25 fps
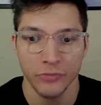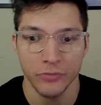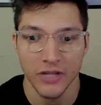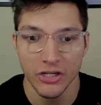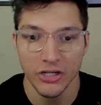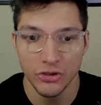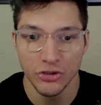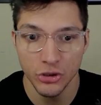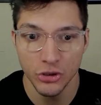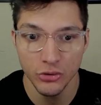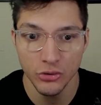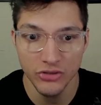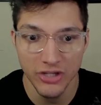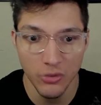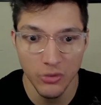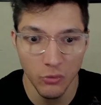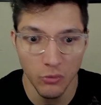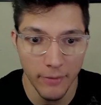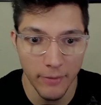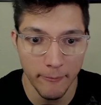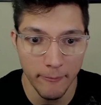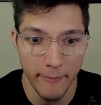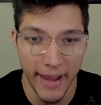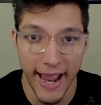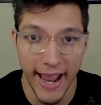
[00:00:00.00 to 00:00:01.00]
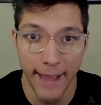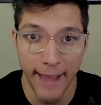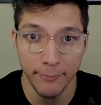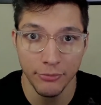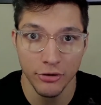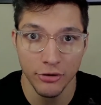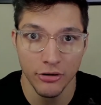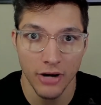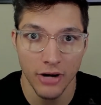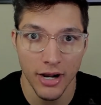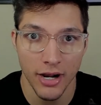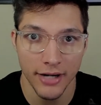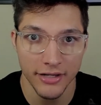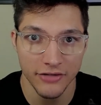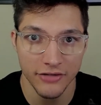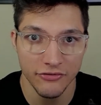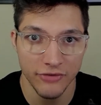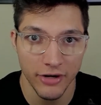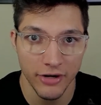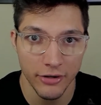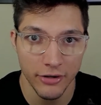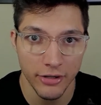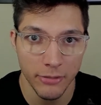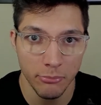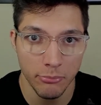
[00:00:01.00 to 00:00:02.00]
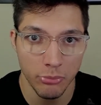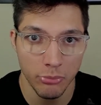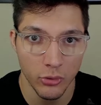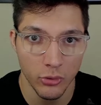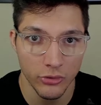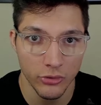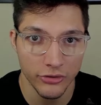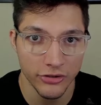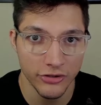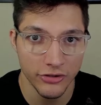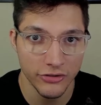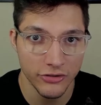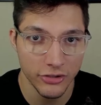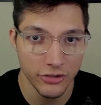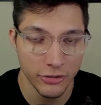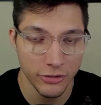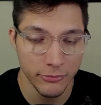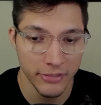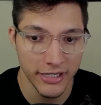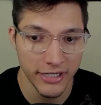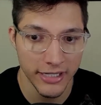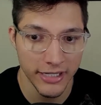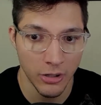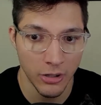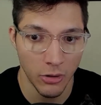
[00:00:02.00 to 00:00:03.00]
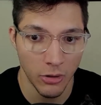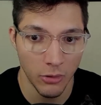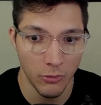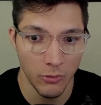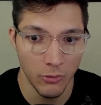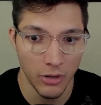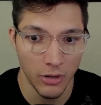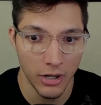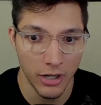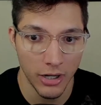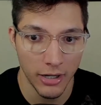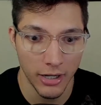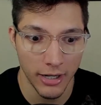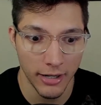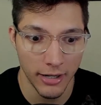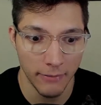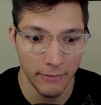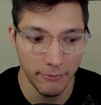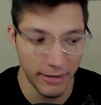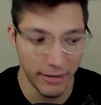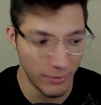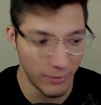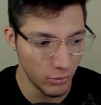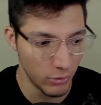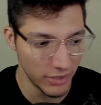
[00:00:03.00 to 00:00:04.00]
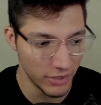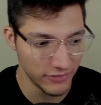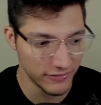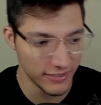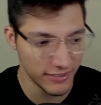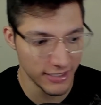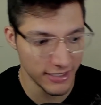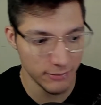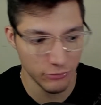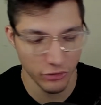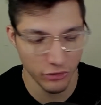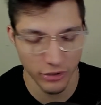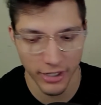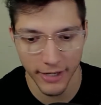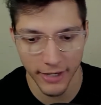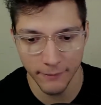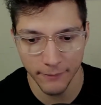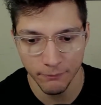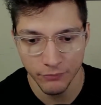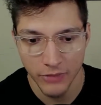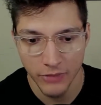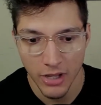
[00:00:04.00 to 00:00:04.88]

choosing what map you're on is very important, determining by what team you're on.